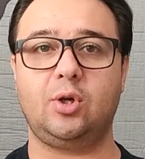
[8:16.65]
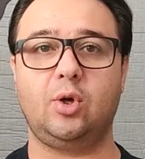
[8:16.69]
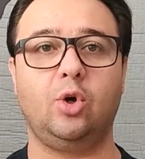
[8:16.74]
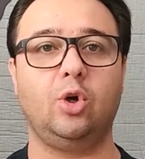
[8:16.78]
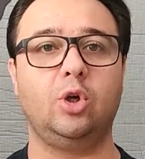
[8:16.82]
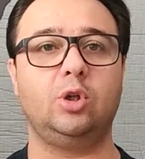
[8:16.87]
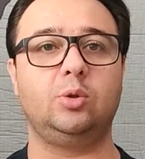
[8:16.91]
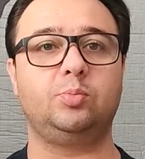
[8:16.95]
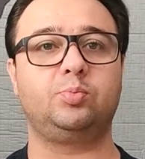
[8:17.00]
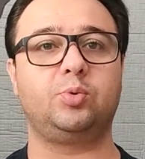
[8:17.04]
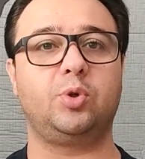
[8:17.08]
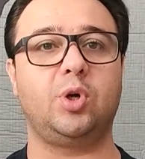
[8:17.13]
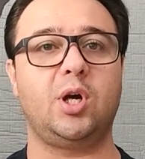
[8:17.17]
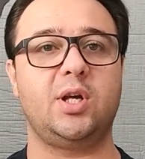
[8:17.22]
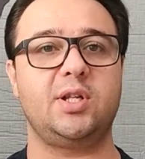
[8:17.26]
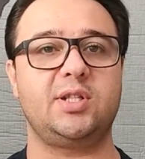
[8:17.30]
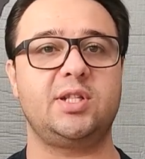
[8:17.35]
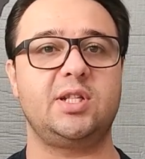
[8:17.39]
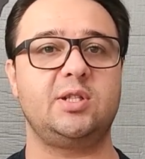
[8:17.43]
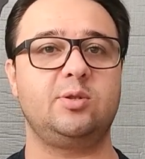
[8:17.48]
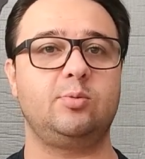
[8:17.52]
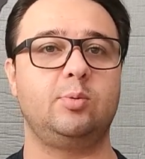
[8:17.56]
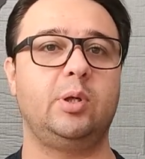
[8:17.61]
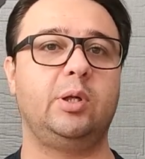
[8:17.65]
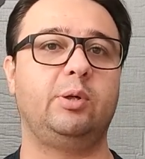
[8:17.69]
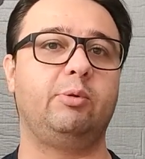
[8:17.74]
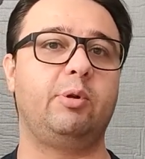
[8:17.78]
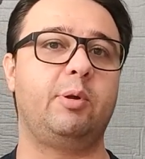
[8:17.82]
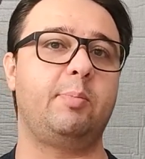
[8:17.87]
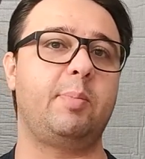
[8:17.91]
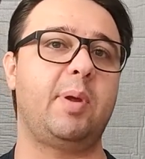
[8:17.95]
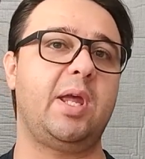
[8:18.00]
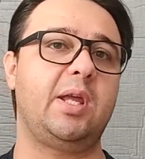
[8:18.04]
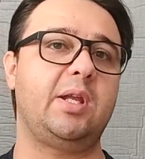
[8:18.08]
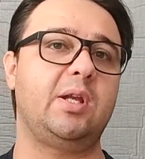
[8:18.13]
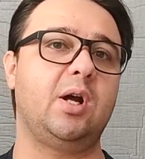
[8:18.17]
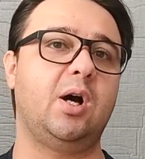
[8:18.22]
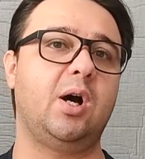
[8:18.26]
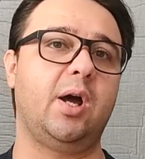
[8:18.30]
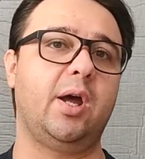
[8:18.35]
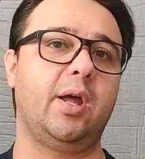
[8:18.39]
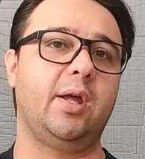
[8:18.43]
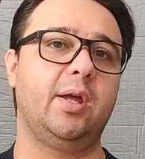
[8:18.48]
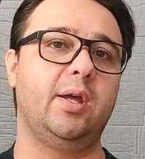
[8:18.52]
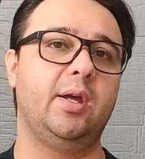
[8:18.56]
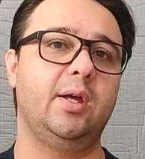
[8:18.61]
oil prices will remain high.